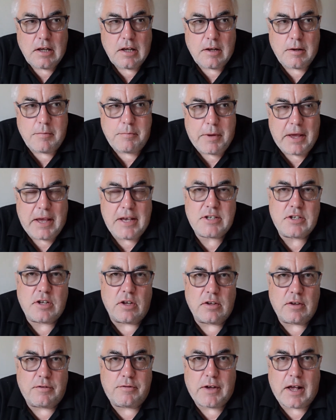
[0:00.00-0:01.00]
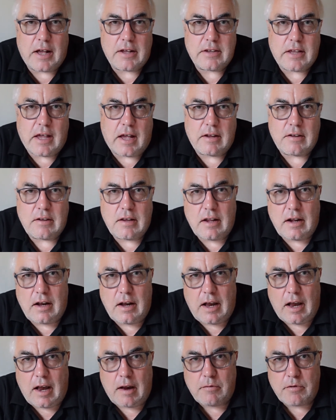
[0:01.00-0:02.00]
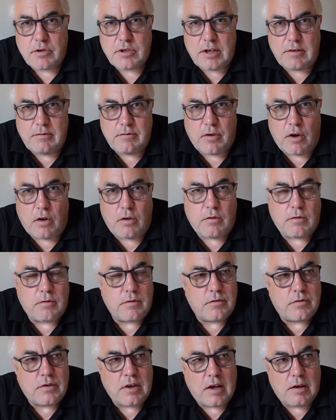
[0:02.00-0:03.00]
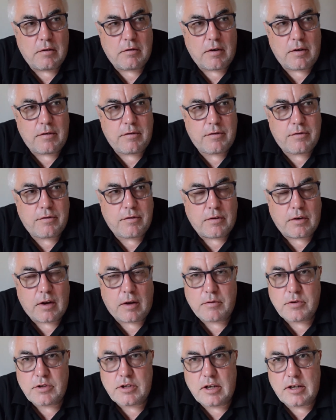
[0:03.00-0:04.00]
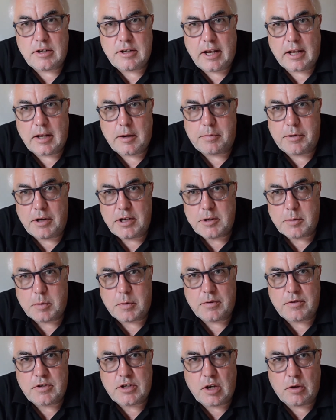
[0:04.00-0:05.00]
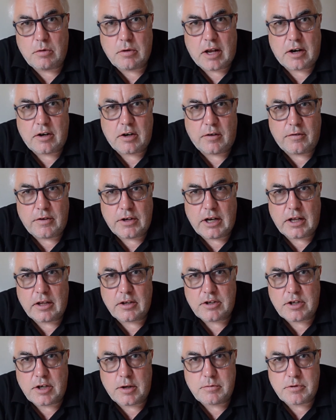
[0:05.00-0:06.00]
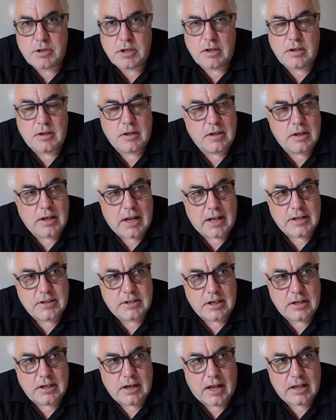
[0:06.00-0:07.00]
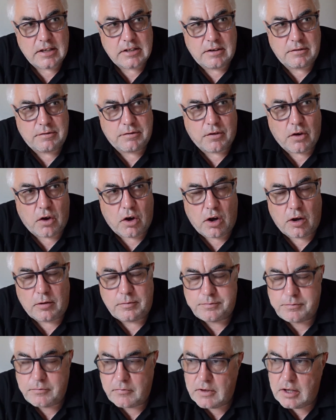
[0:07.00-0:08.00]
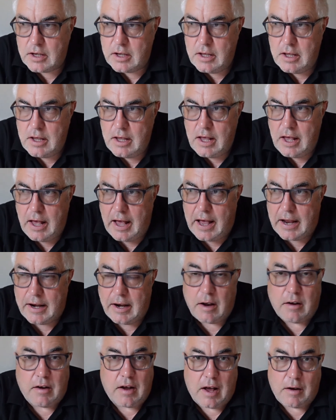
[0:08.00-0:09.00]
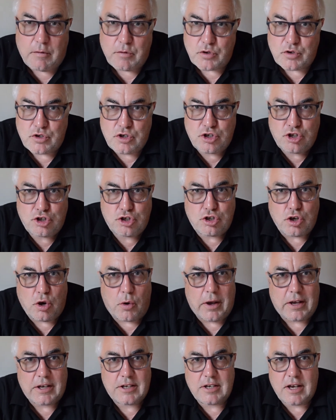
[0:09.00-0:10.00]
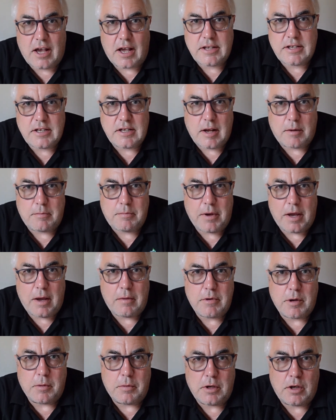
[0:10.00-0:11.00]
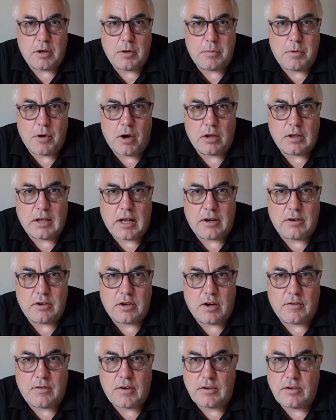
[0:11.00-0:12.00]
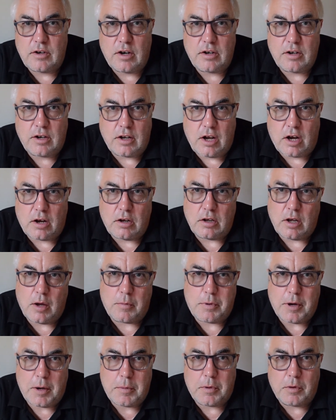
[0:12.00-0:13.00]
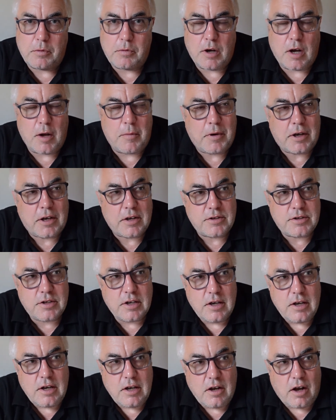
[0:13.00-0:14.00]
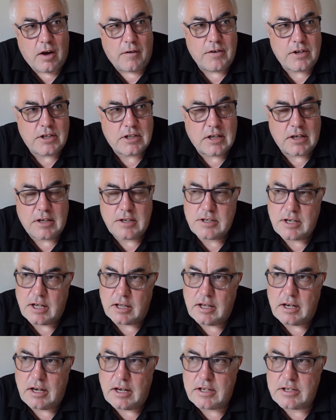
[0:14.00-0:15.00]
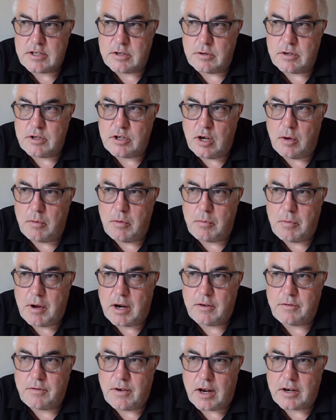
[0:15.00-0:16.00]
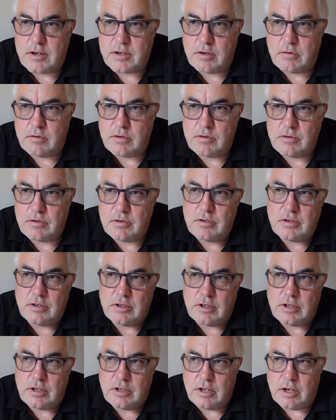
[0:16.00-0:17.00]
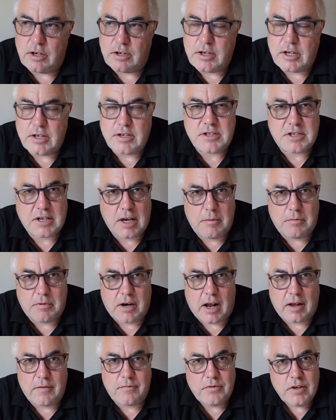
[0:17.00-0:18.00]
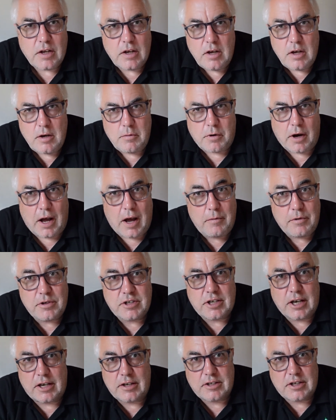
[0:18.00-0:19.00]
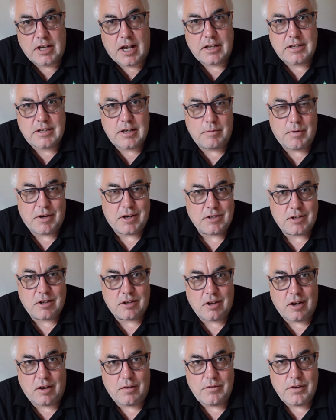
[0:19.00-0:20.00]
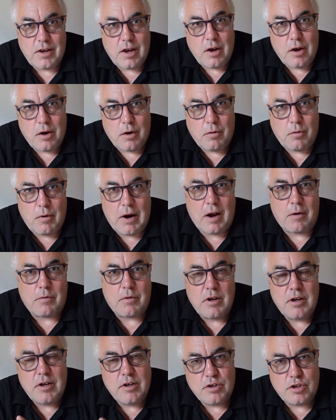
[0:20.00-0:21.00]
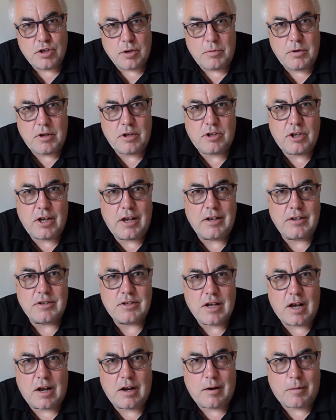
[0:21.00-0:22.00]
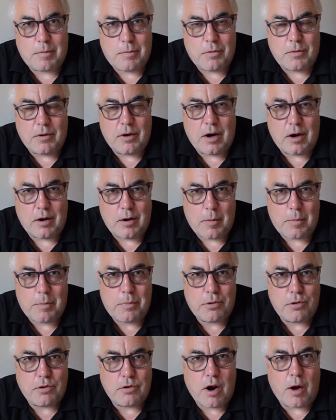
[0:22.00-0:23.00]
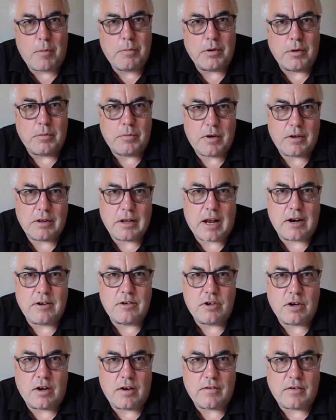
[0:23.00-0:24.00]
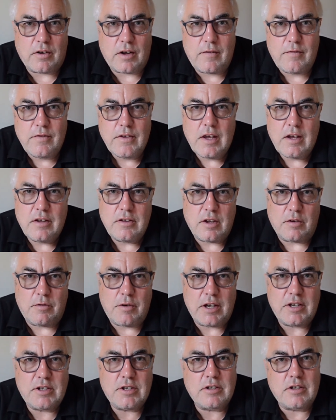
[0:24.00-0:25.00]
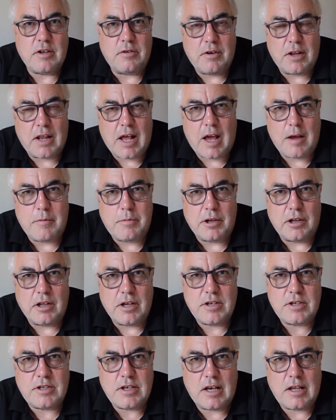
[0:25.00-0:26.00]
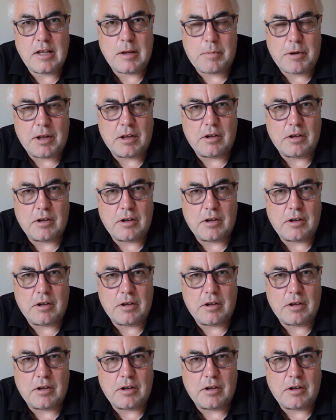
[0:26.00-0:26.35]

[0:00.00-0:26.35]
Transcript: based on the fact that I was involved uh, with I was their dealer principal of two Land Rover dealerships in 1994 and I, I, was so excited that BMW bought Land Rover not a lot of people were because obviously selling it to a German manufacturer you know didn't seem right well I was excited because I thought wow some of the things that are a problem with Land Rover the risk, the reliability, the build